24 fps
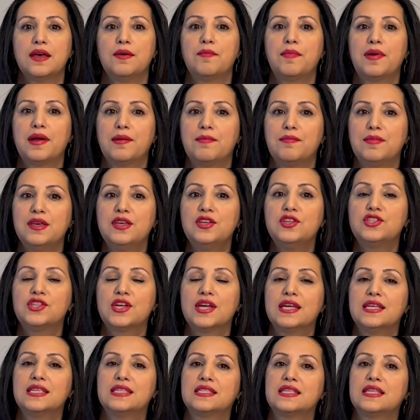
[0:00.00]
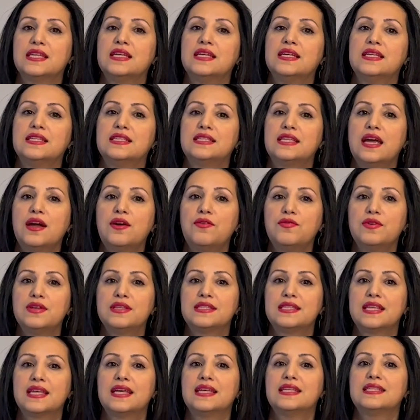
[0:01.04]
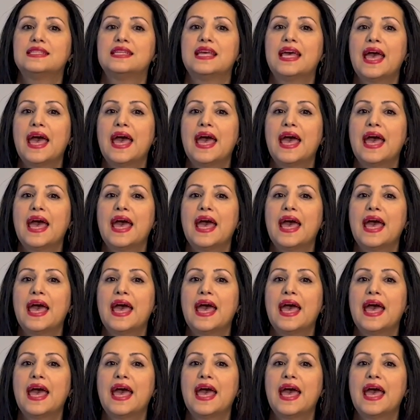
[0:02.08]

permissions, services,